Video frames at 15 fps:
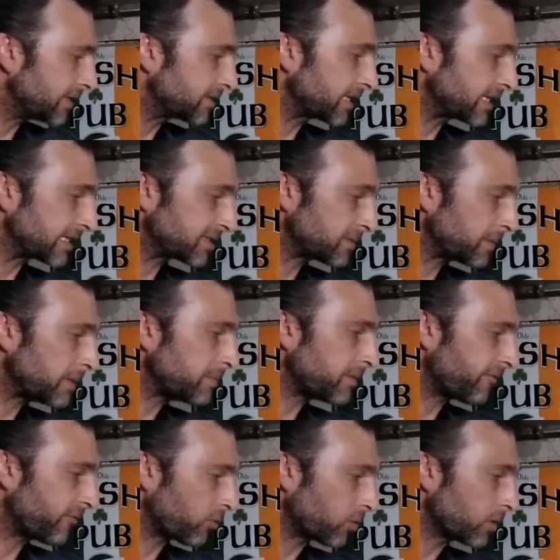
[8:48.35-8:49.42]
As I
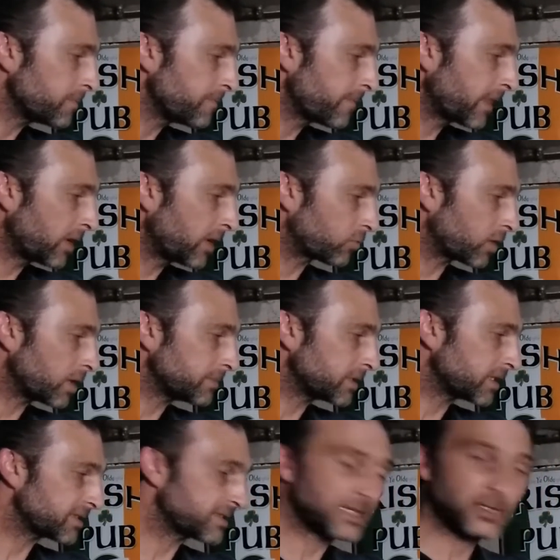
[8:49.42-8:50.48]
explained before,
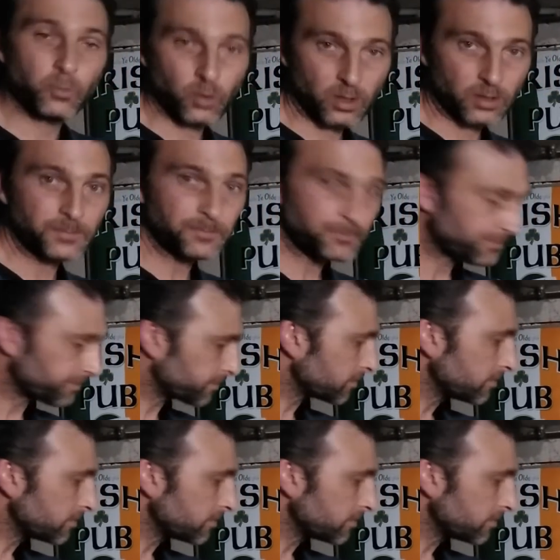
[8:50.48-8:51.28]
ROMDOS D1